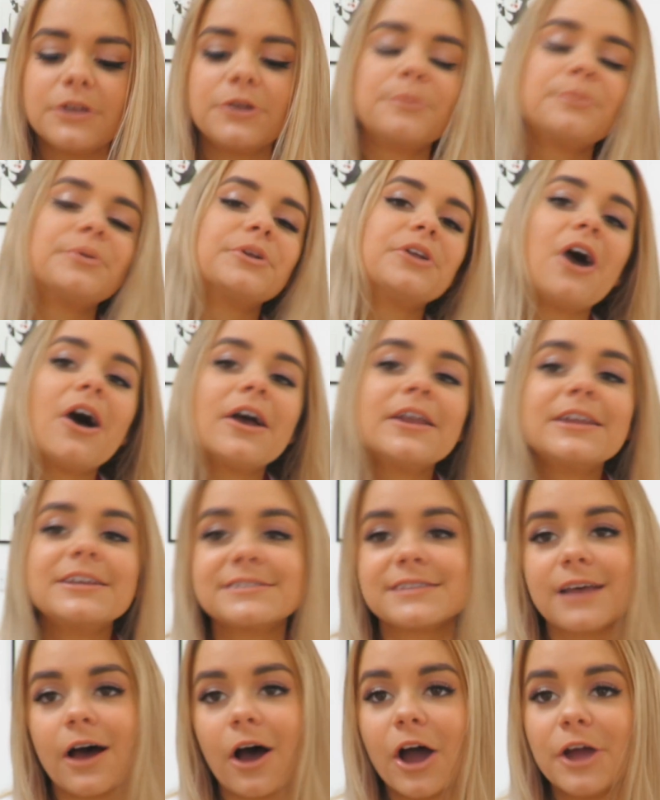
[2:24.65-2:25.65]
Number 9
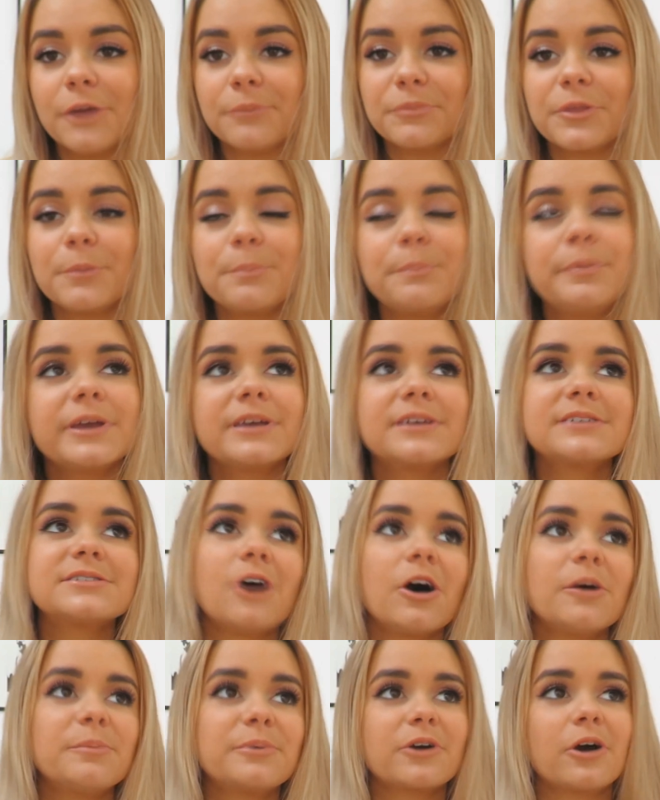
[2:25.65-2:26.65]
is that I'm the
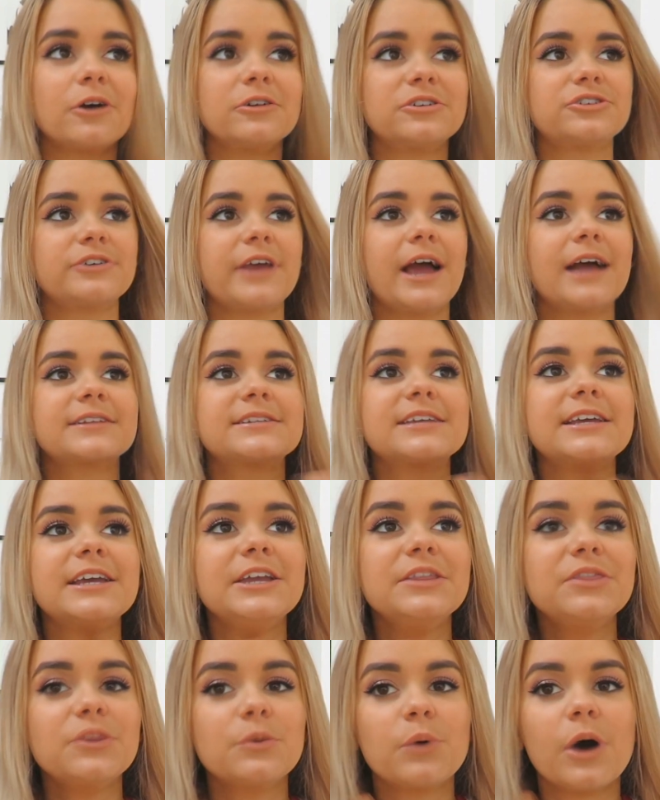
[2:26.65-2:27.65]
biggest hypochondriac
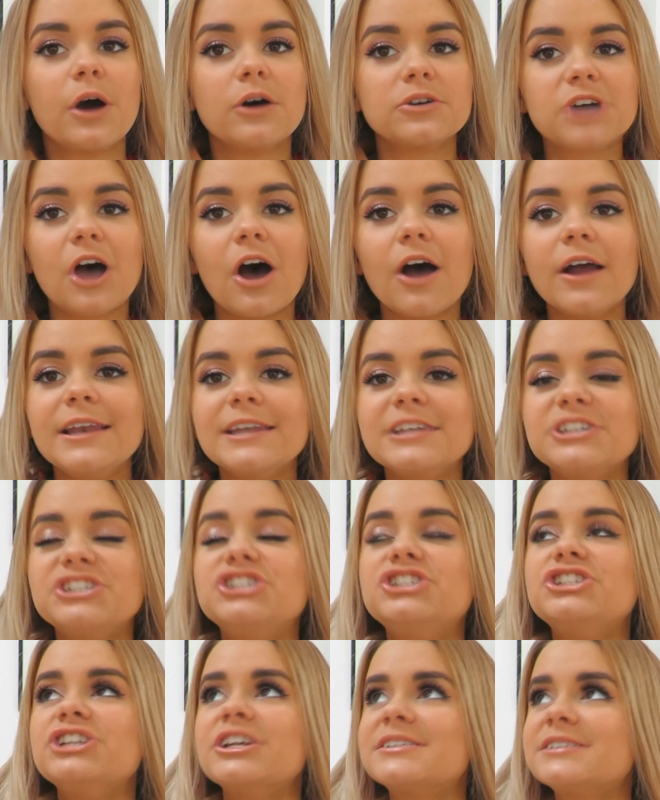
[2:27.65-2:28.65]
in the world. I
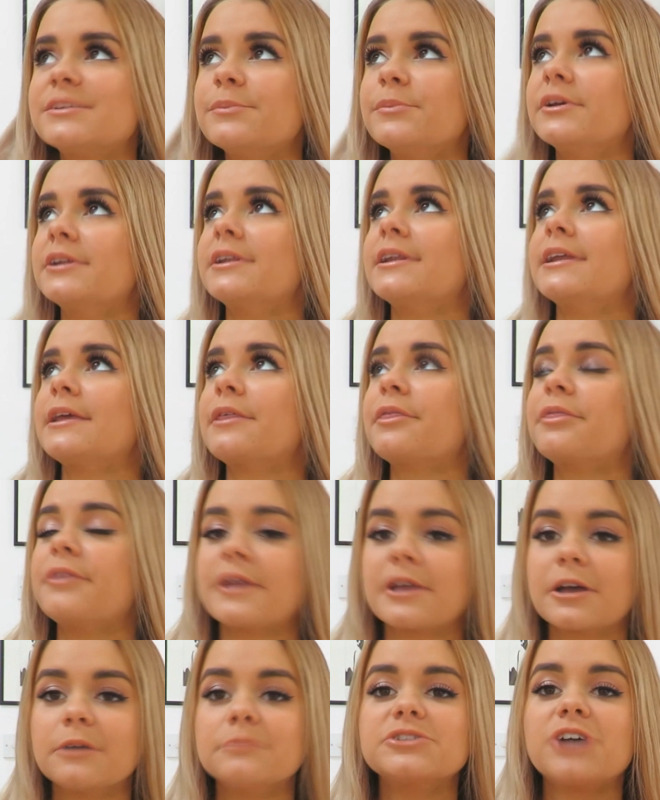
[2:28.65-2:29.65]
legitimately
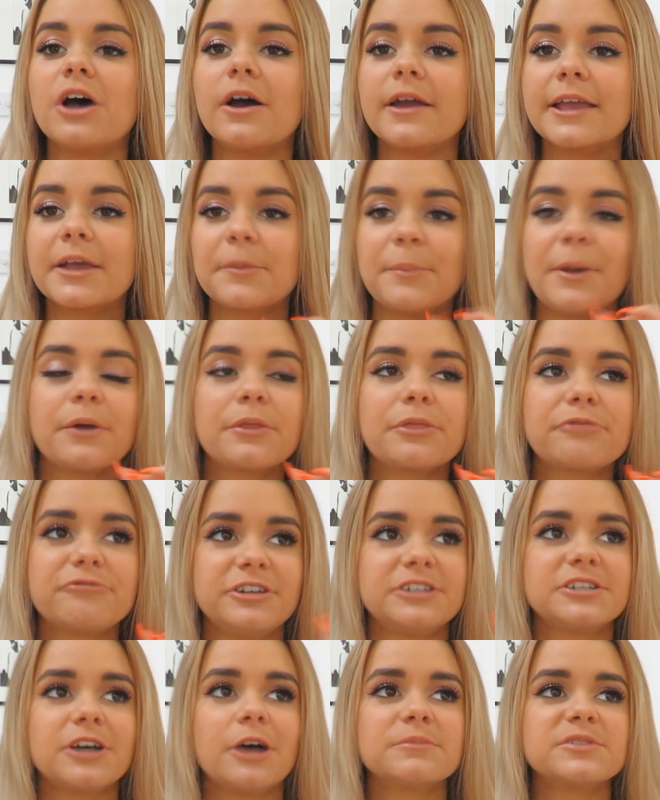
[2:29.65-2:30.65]
think I'm dying about
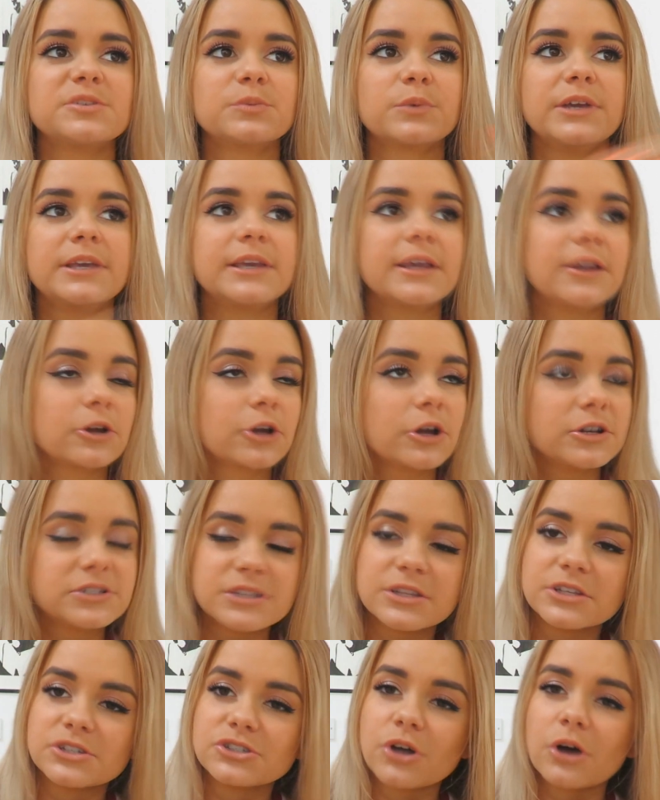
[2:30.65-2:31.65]
3 times a week, and I go
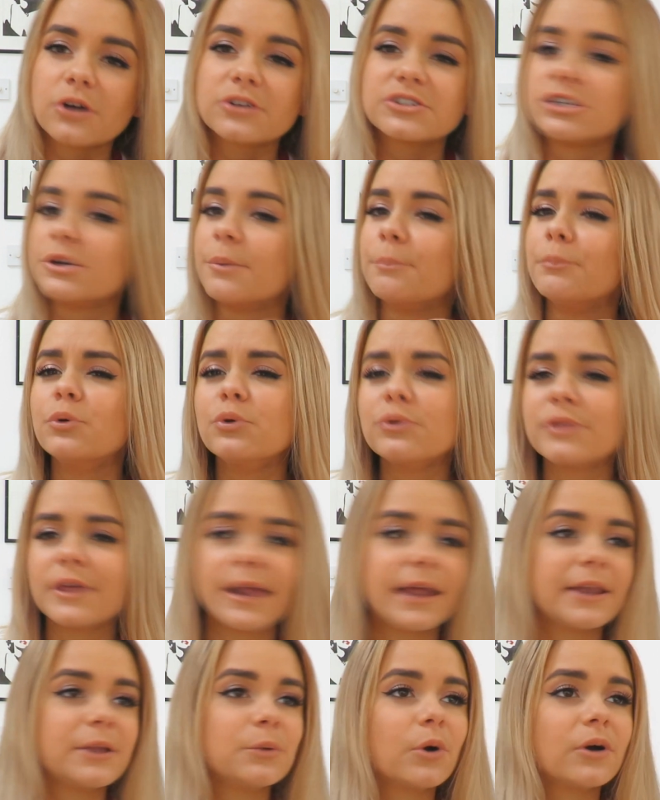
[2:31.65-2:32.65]
to the doctor more
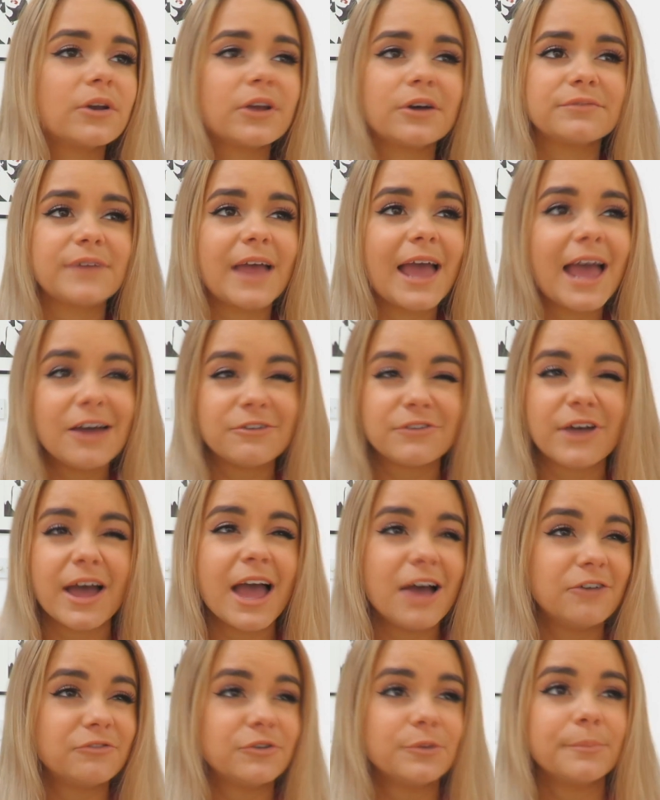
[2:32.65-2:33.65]
than anyone I've
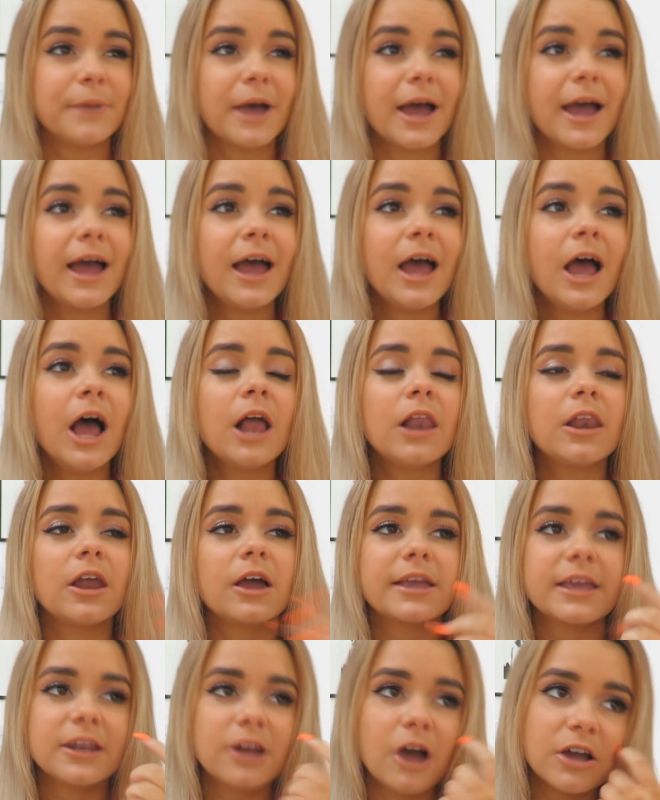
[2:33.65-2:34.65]
ever met.
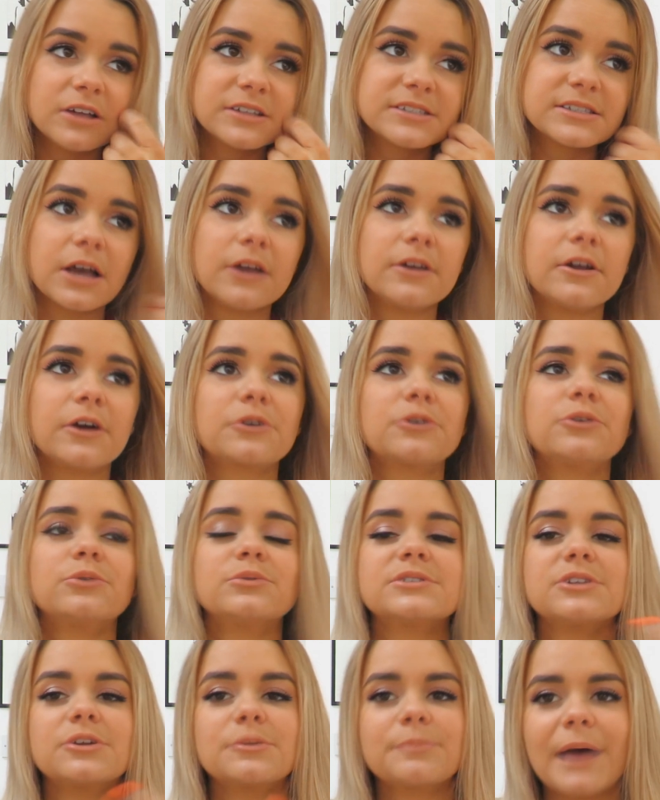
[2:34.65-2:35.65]
Like in hindsight, I can
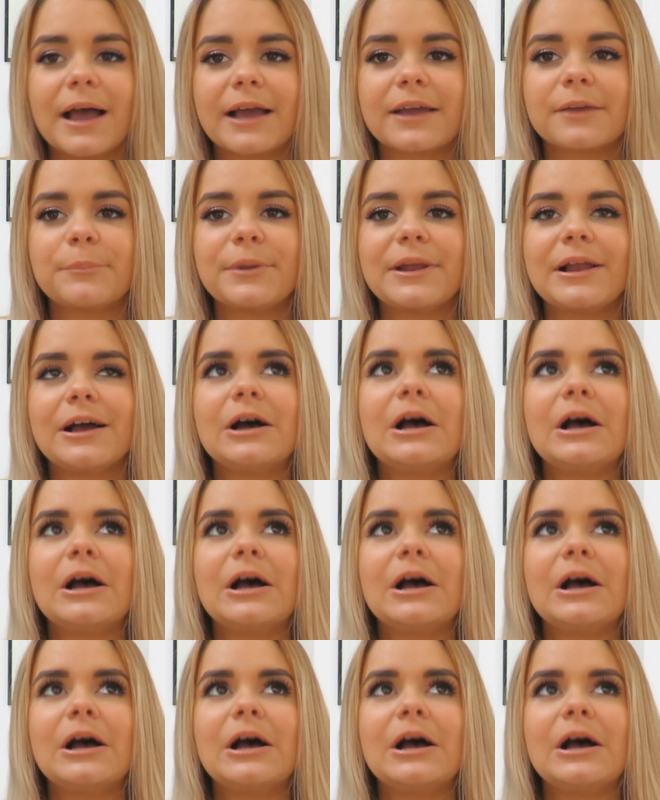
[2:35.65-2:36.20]
always look back and be